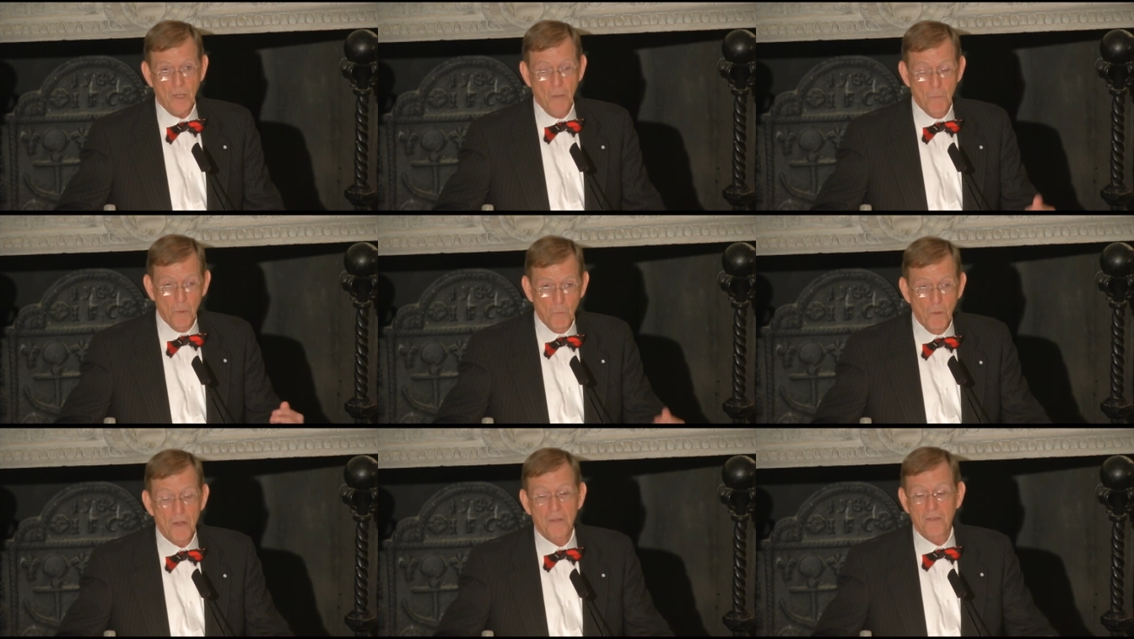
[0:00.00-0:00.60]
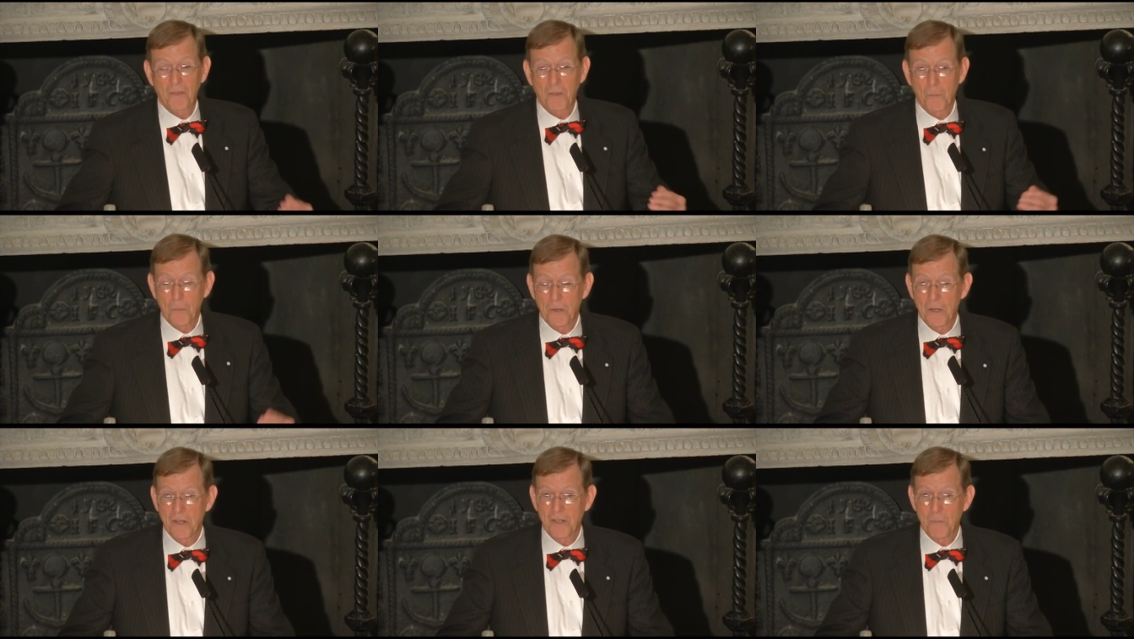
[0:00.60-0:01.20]
But once the
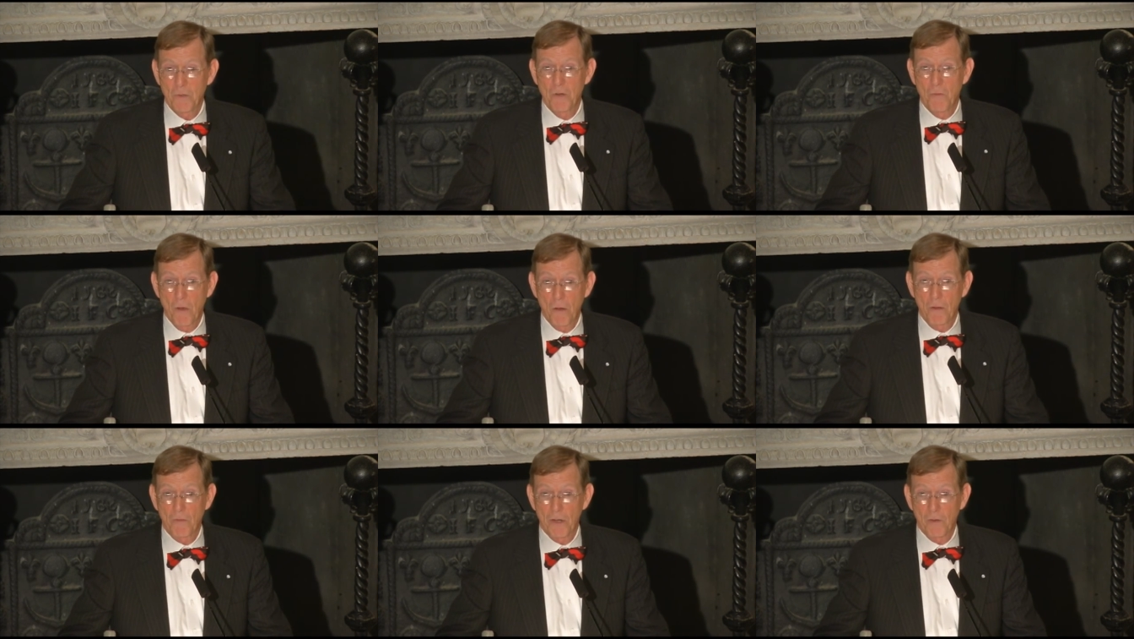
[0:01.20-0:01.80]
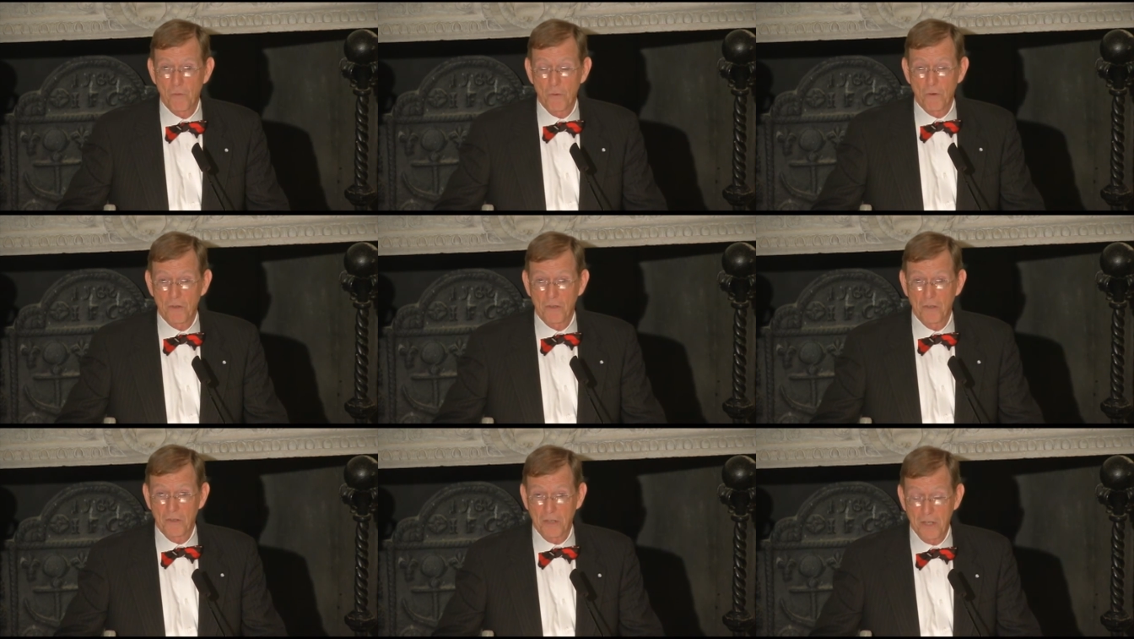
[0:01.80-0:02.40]
British move all of their
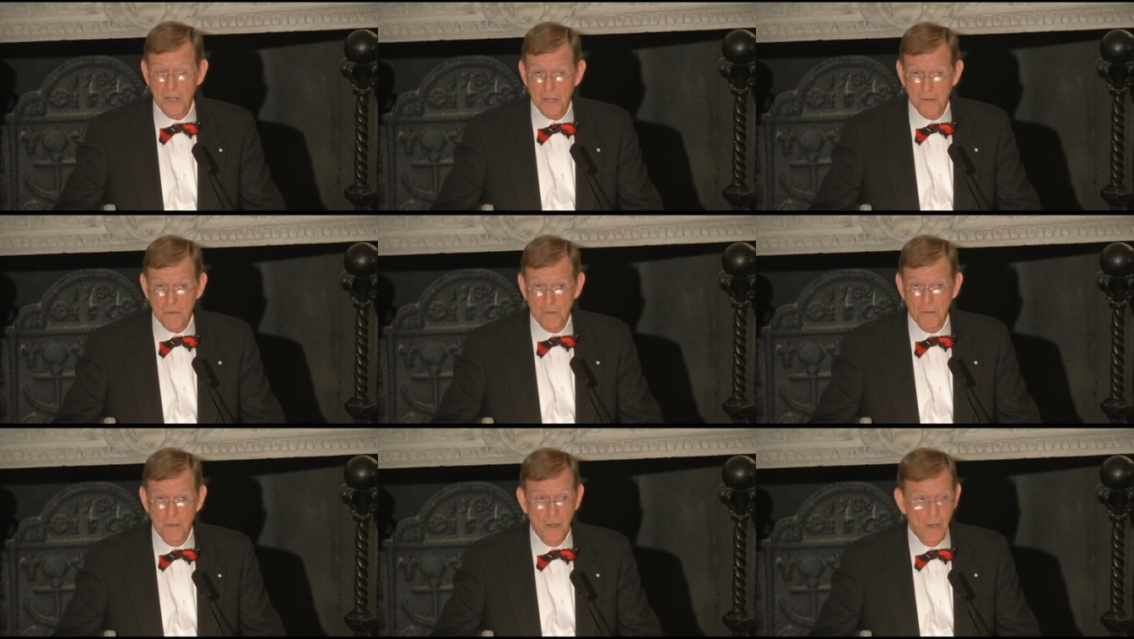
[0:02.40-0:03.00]
forces here,